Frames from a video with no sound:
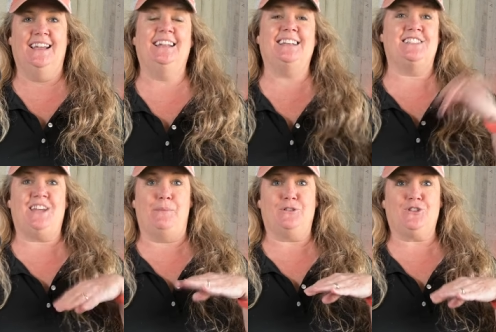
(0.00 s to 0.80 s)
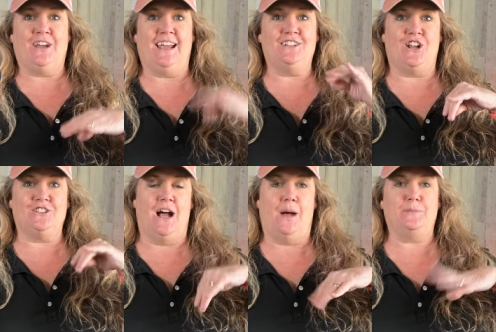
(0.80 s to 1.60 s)
It has a temperature gauge
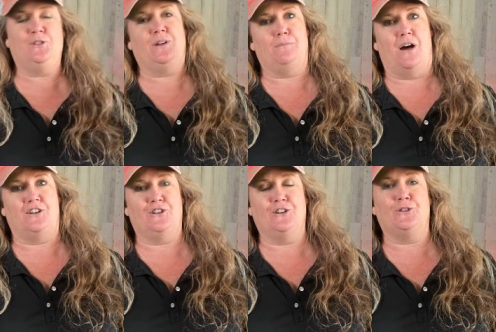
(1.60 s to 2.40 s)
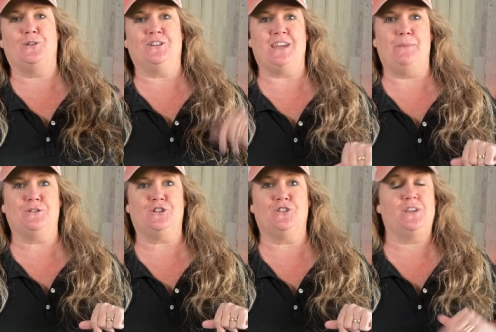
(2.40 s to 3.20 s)
on top so you can monitor your grill
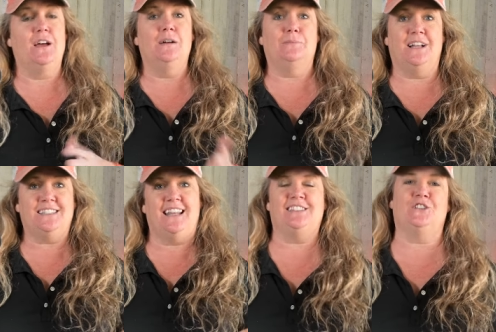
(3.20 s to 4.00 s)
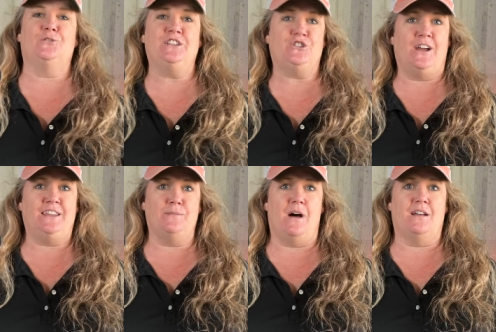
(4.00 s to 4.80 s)
temperatures, plus it has a grease tray
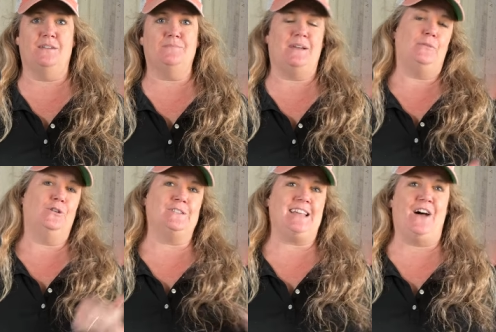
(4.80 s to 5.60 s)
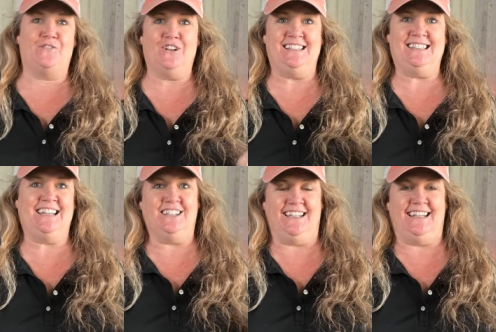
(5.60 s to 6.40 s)
in the bottom that pulls out for easy
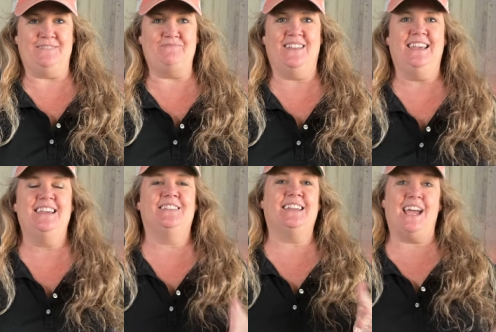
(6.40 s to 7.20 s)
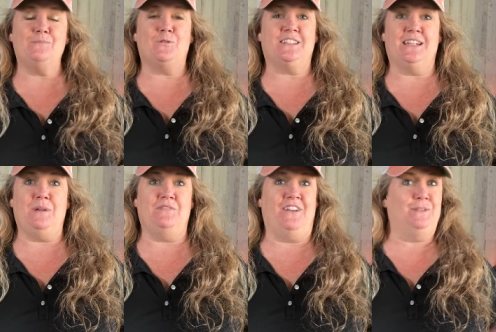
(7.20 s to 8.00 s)
cleaning. The Kenmore is going to
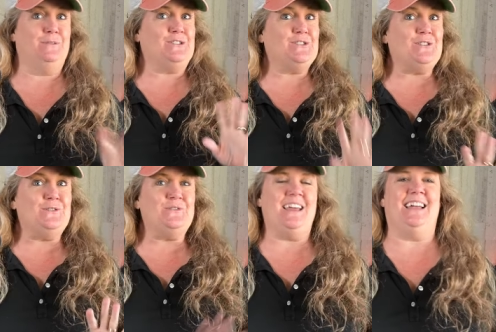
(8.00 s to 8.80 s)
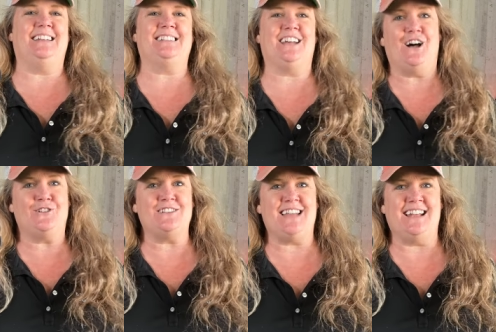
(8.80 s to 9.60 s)
be available soon and it's
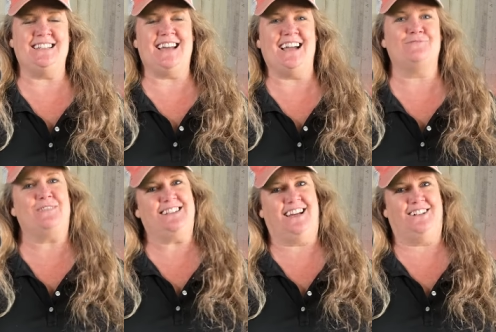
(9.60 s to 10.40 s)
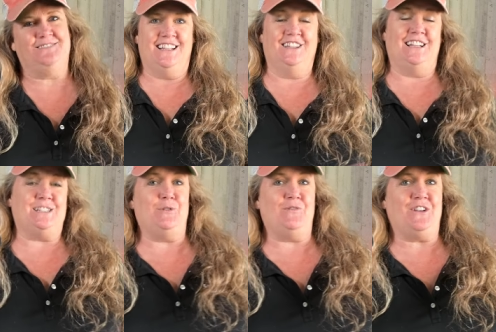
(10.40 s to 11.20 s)
$199 retail.
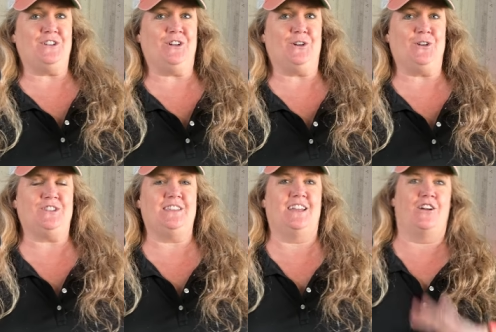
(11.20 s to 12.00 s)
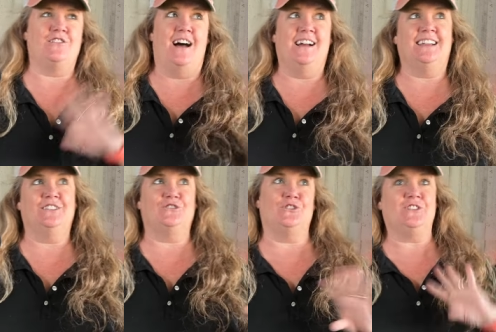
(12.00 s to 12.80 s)
Let's move on to cookers that are not in
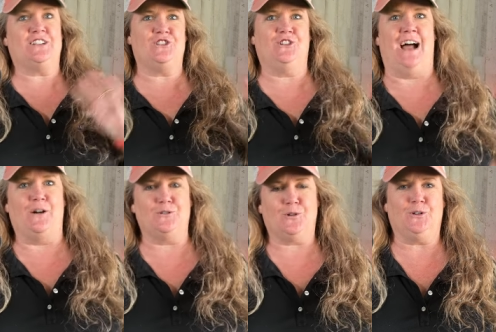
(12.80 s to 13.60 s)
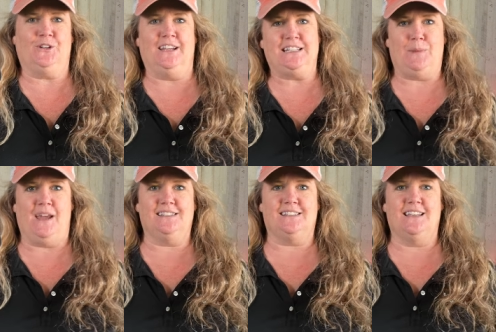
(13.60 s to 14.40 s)
the traditional outdoor cooking
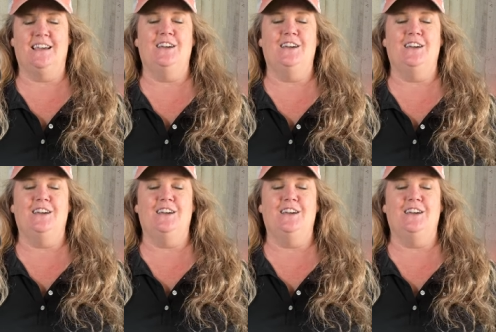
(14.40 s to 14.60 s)
space.